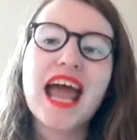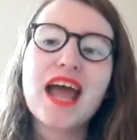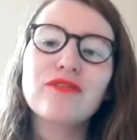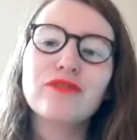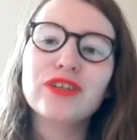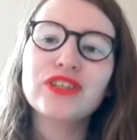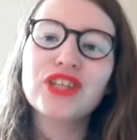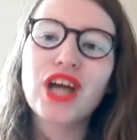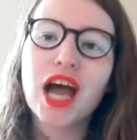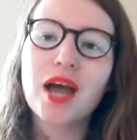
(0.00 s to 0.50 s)
And
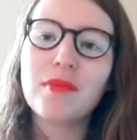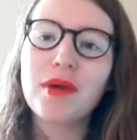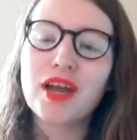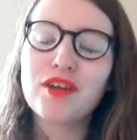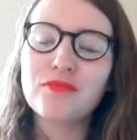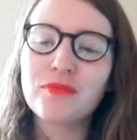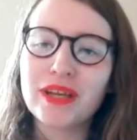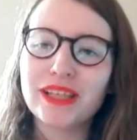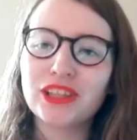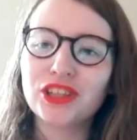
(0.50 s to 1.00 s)
every time
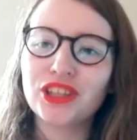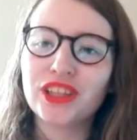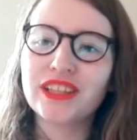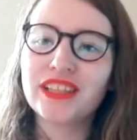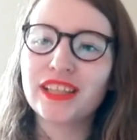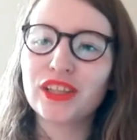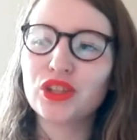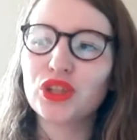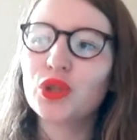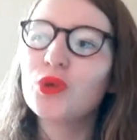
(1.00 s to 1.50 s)
I've
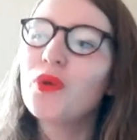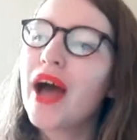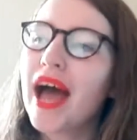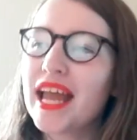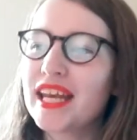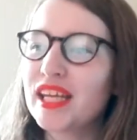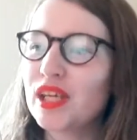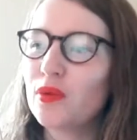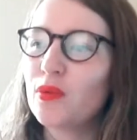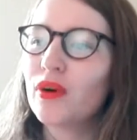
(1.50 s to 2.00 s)
mentioned it to
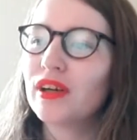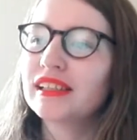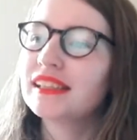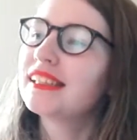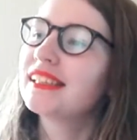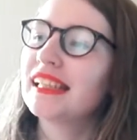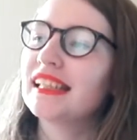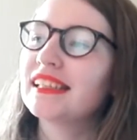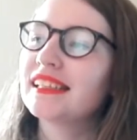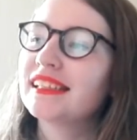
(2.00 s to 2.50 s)
anyone
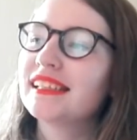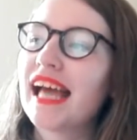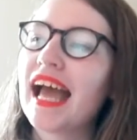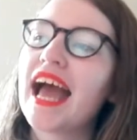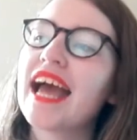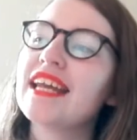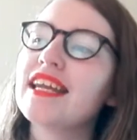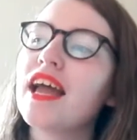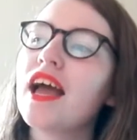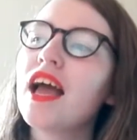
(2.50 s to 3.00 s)
since
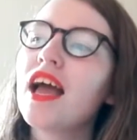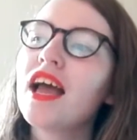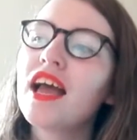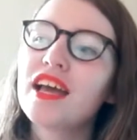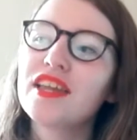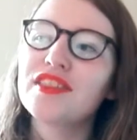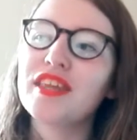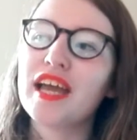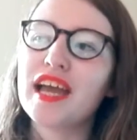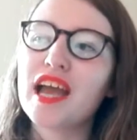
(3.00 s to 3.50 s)
then,
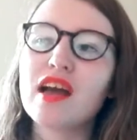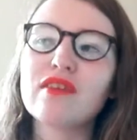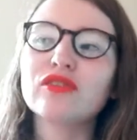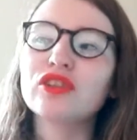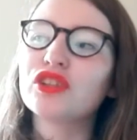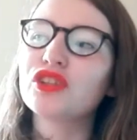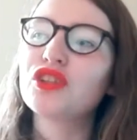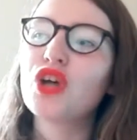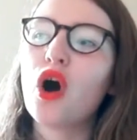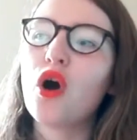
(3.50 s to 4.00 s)
they have
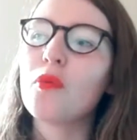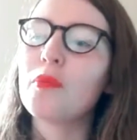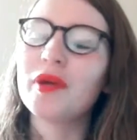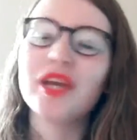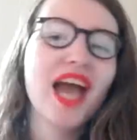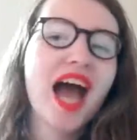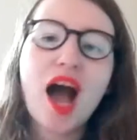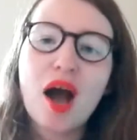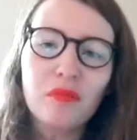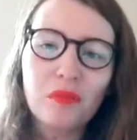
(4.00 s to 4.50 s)
just told
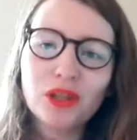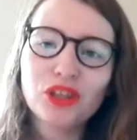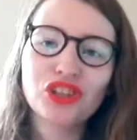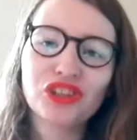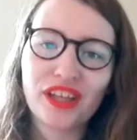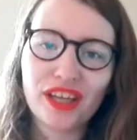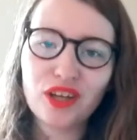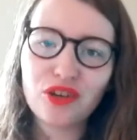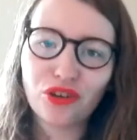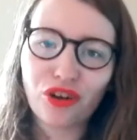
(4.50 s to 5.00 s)
me how
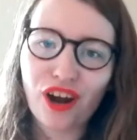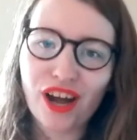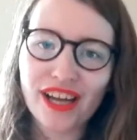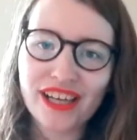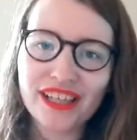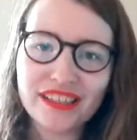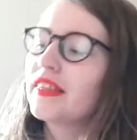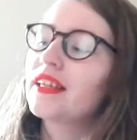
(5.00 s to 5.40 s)
much they cry.